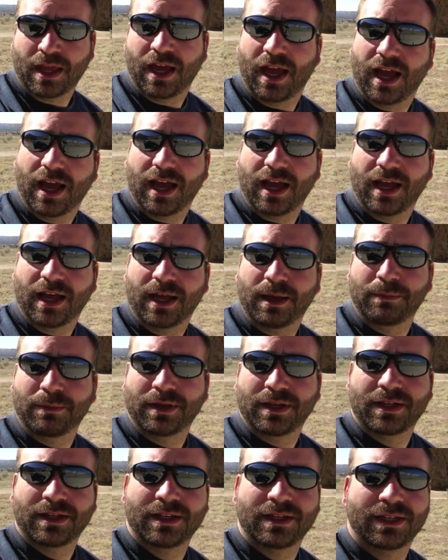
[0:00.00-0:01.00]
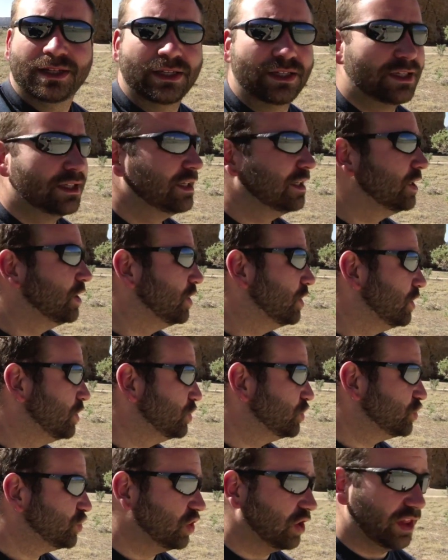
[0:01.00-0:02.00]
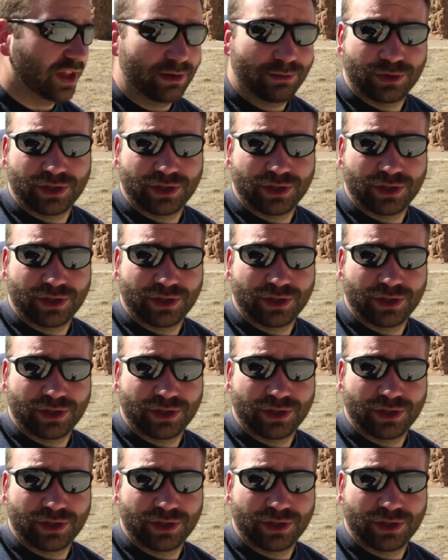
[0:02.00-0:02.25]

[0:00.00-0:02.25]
So I think I'm